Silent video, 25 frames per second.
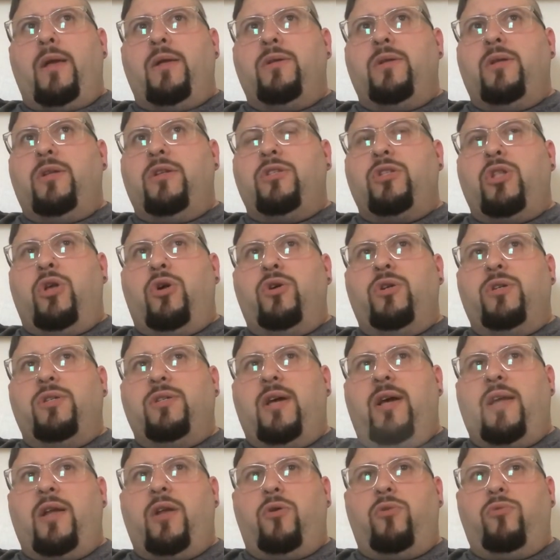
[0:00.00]
as long as
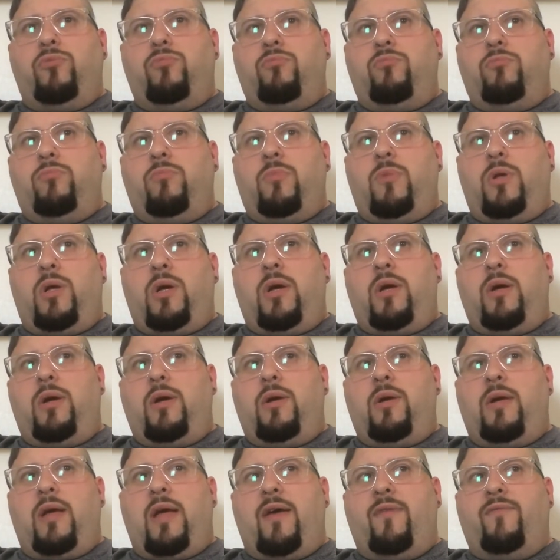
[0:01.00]
I don't
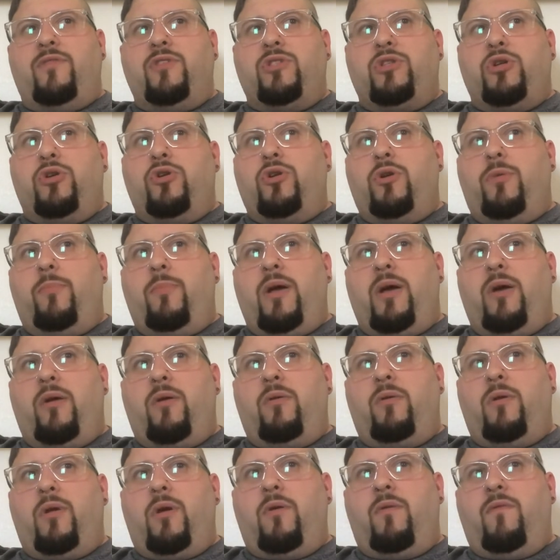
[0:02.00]
have a certain
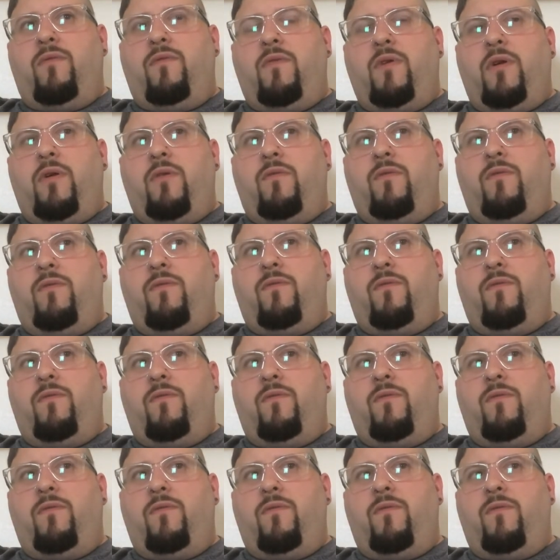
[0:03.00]
amount of